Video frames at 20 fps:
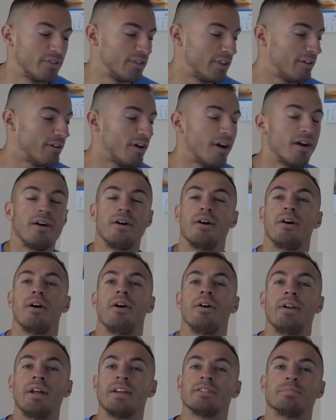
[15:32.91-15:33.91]
There are
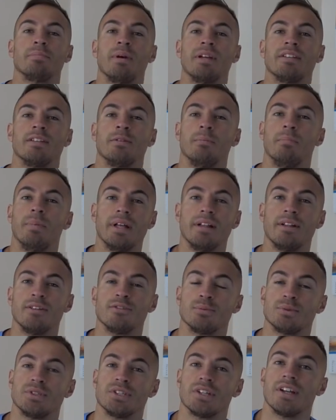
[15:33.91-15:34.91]
unexpected bills
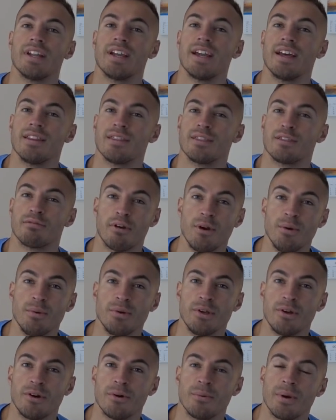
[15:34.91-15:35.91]
which are going to get
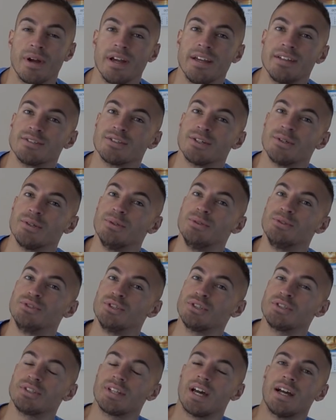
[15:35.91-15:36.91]
thrown your way, so you
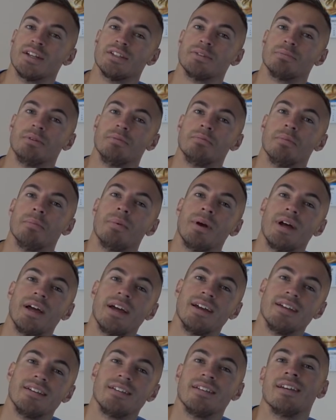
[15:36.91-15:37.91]
just have to be
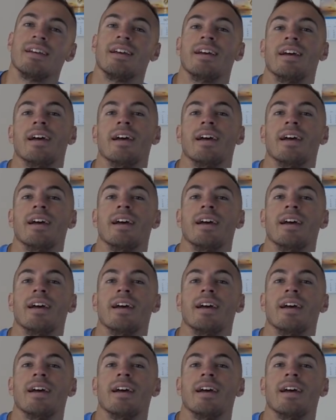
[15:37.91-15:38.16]
prepared